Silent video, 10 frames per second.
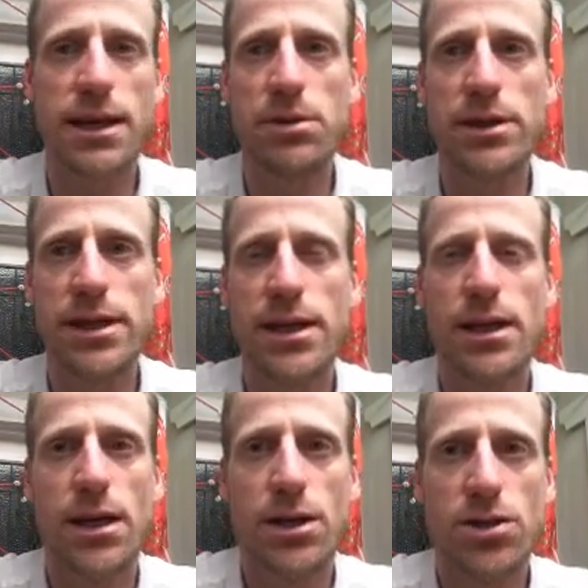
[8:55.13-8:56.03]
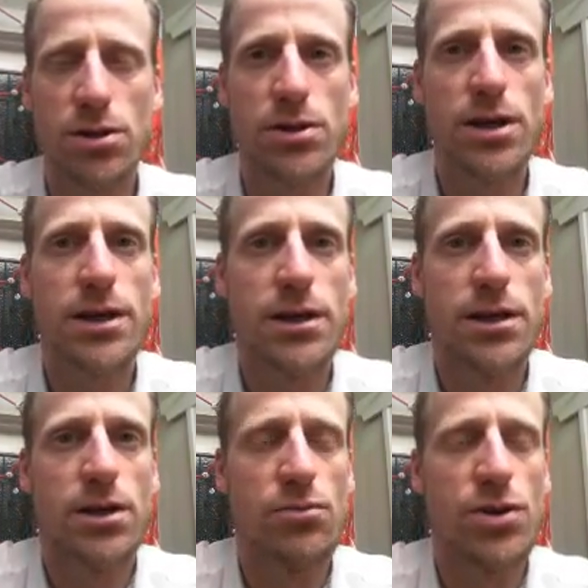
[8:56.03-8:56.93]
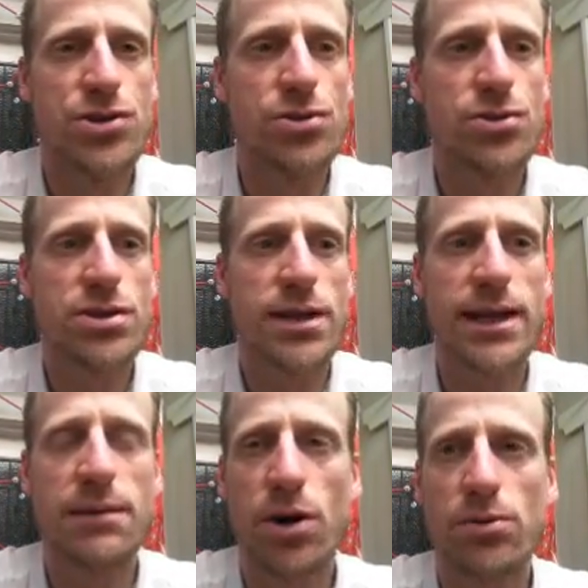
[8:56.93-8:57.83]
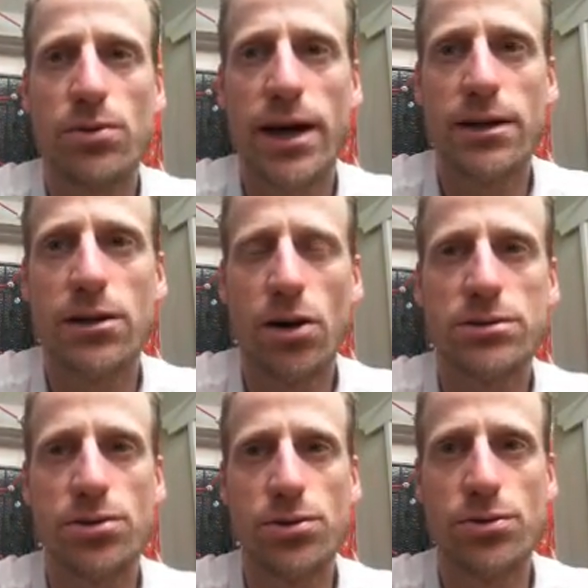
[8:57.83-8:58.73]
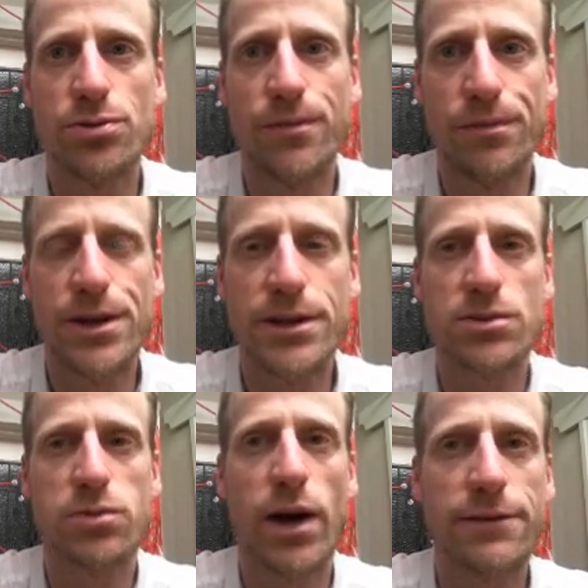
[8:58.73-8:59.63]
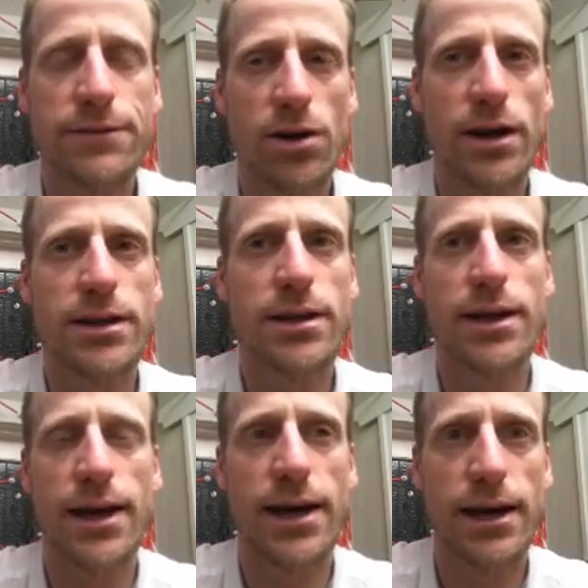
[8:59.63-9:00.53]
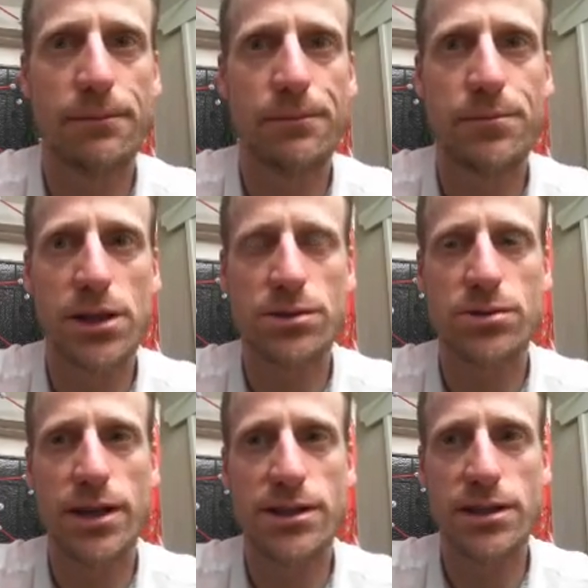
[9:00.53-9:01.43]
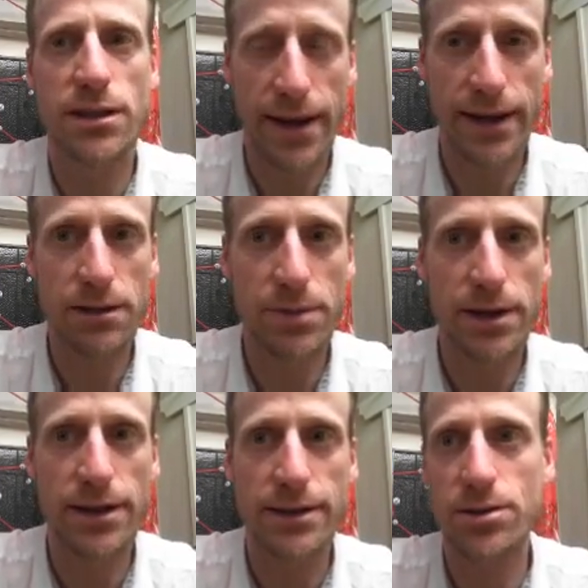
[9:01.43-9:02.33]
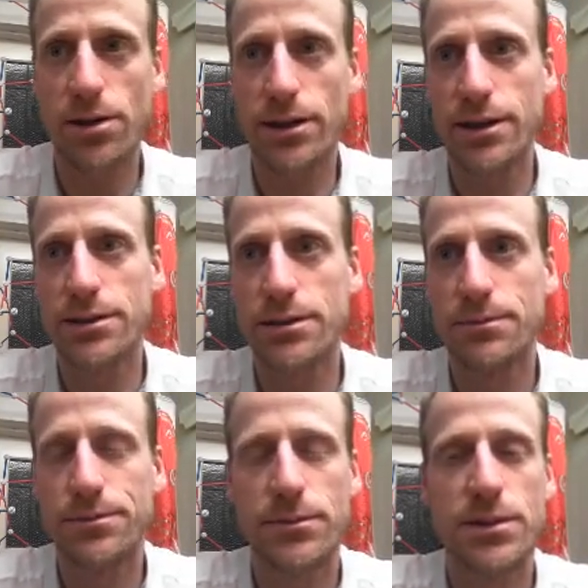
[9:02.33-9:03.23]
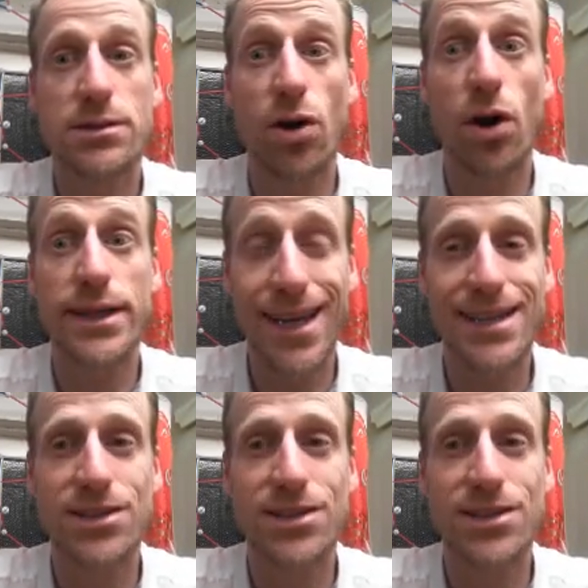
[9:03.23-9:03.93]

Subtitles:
very different forecast horizons, different data assimilating, not data assimilating. Point being, we can apply the same subsampling to